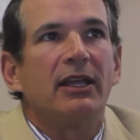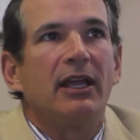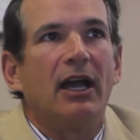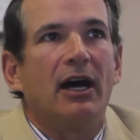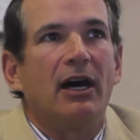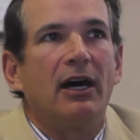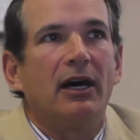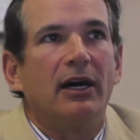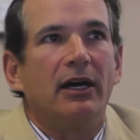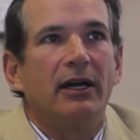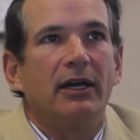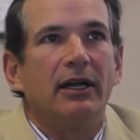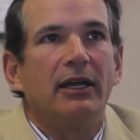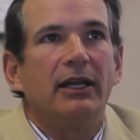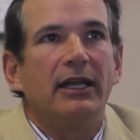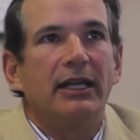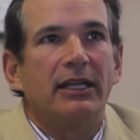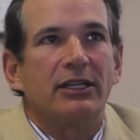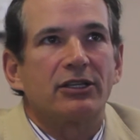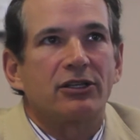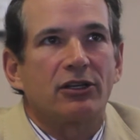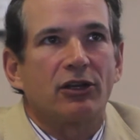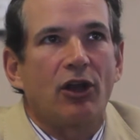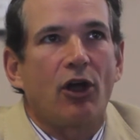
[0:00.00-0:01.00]

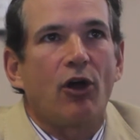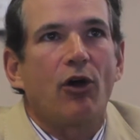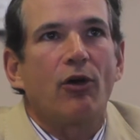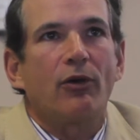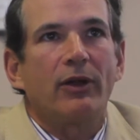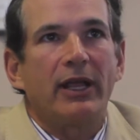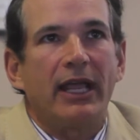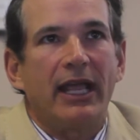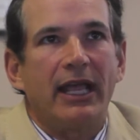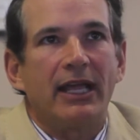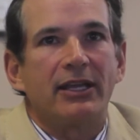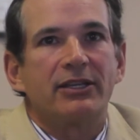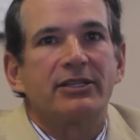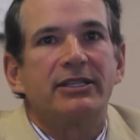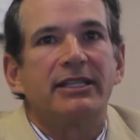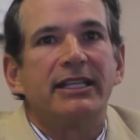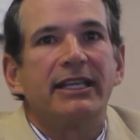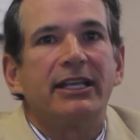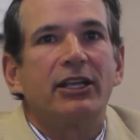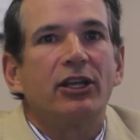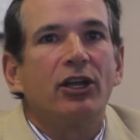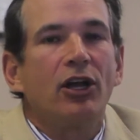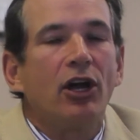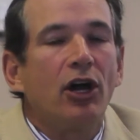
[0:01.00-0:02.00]
as long as
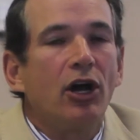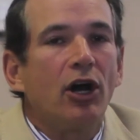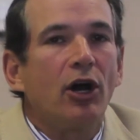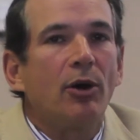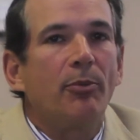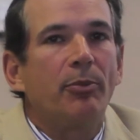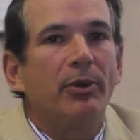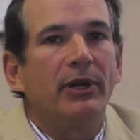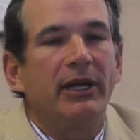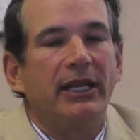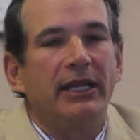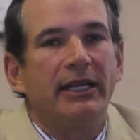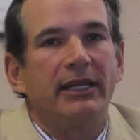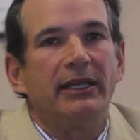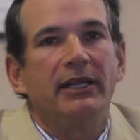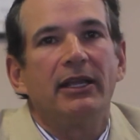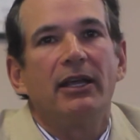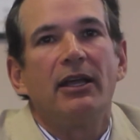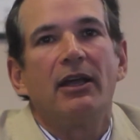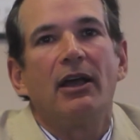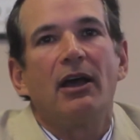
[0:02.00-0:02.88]
the company